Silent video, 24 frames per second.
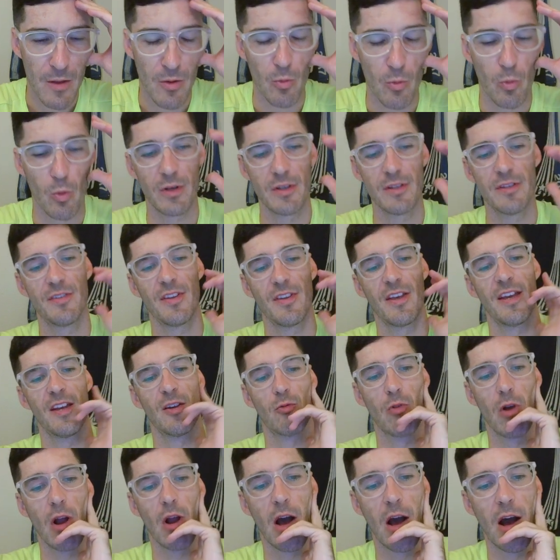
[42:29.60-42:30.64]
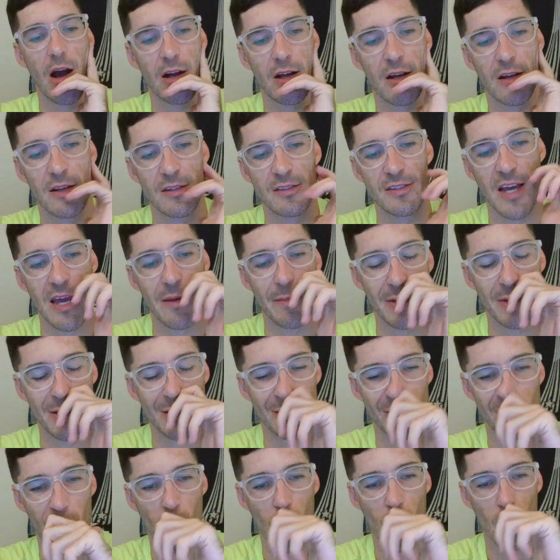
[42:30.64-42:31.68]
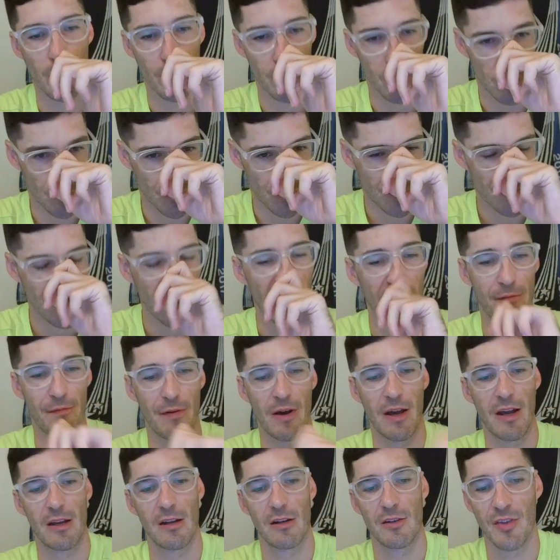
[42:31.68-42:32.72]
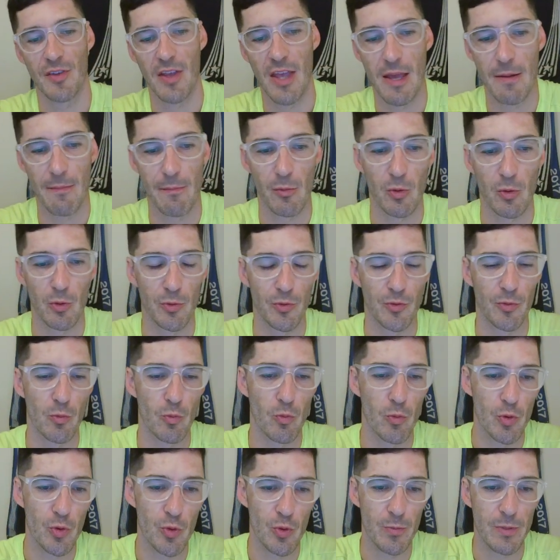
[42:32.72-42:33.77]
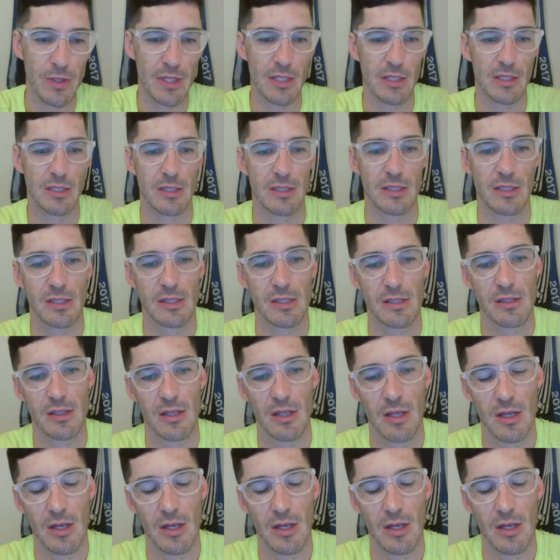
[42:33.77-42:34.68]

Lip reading: What is a rock? Diamonds, opals, sapphires, emeralds, rubies.